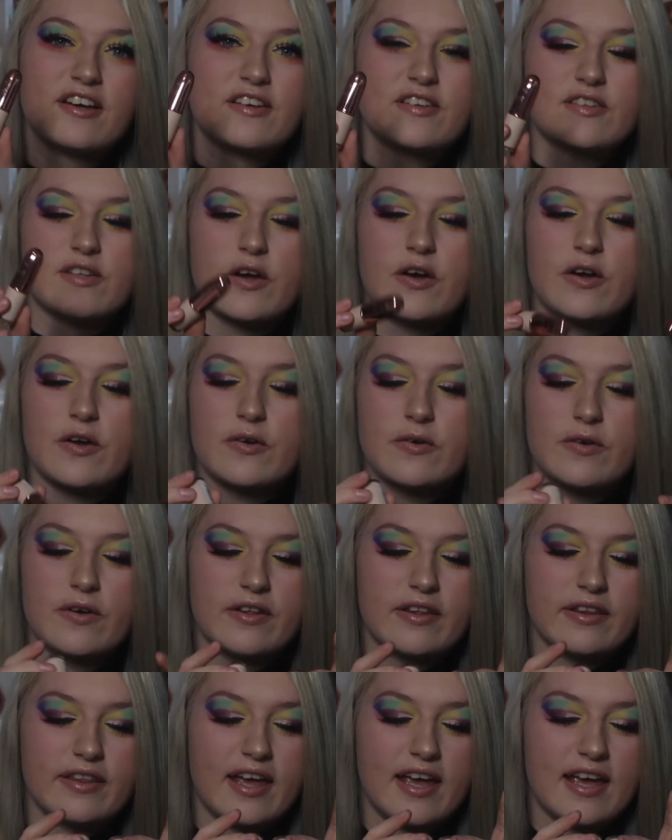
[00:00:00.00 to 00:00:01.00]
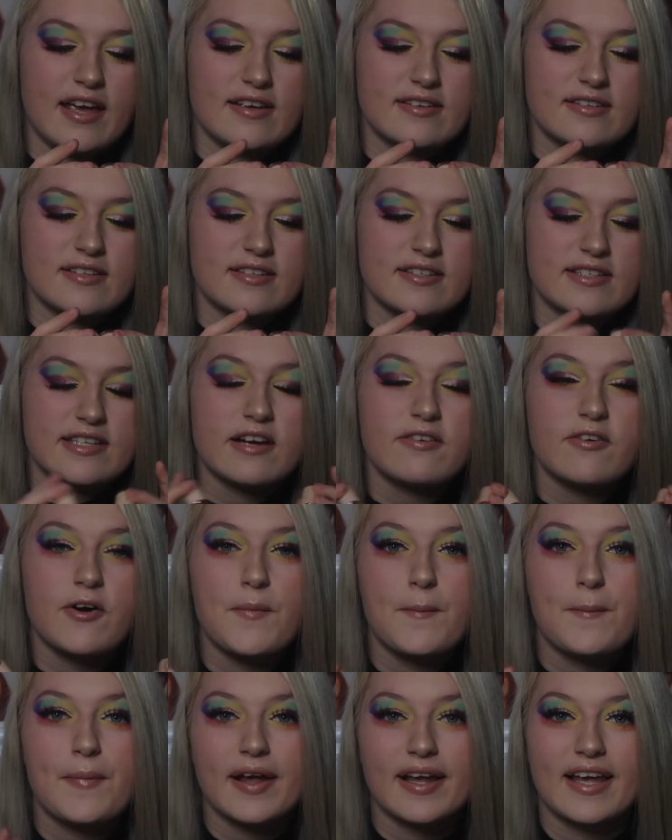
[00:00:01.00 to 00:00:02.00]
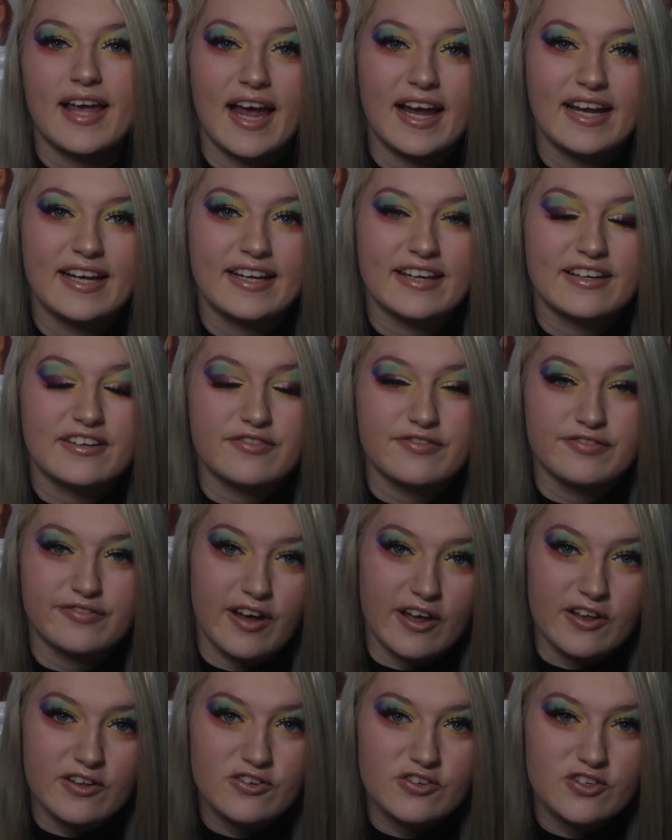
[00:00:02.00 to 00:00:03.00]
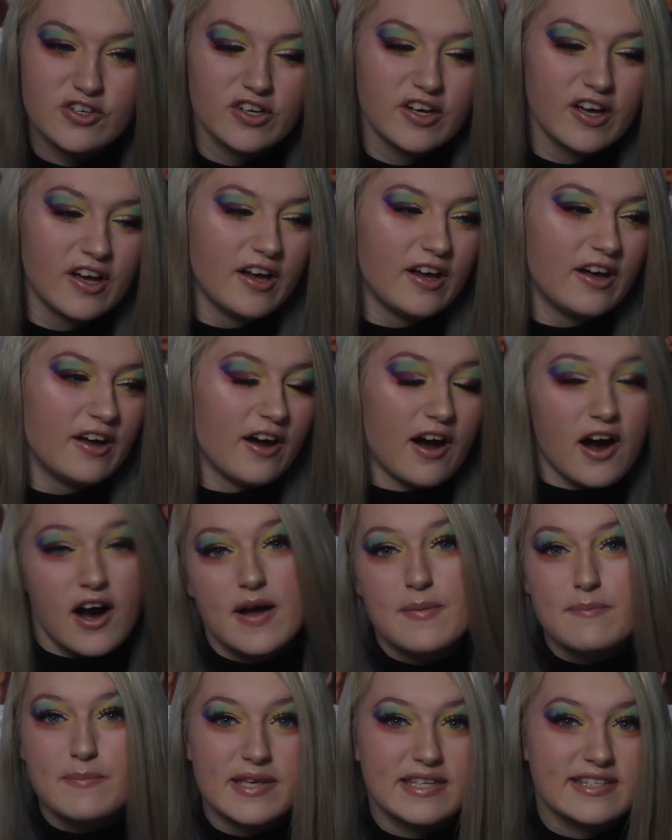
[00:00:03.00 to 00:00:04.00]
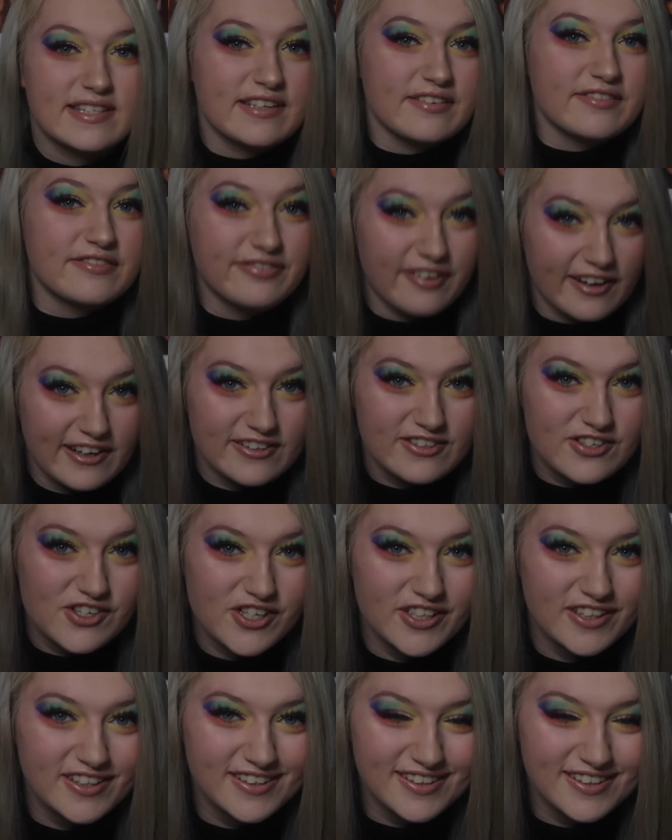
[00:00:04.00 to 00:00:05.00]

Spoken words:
So there's syrup, cake and fudge. I'm missing fudge.